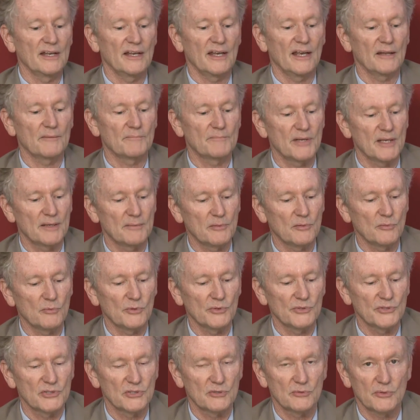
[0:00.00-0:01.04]
and people
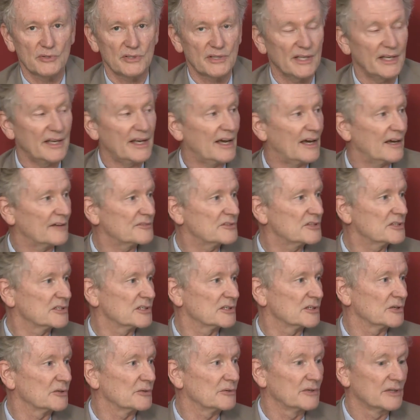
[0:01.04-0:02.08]
will do what they have to
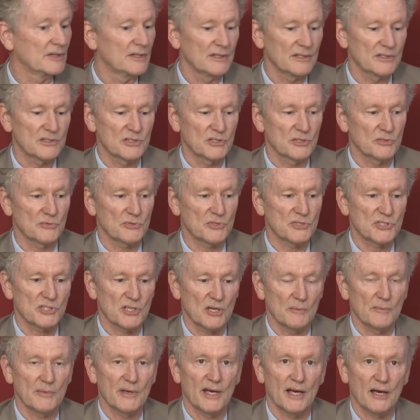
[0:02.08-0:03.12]
do to
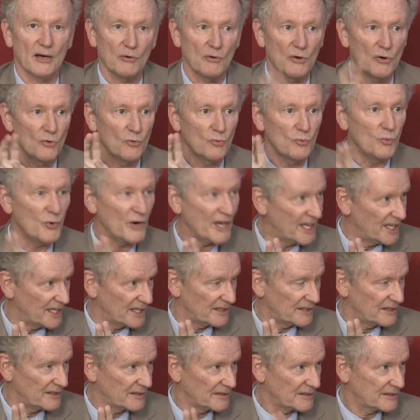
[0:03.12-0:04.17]
somehow
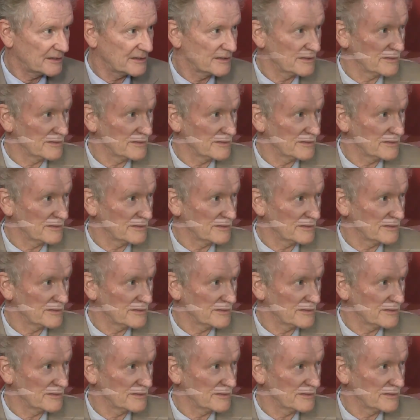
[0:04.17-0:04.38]
win,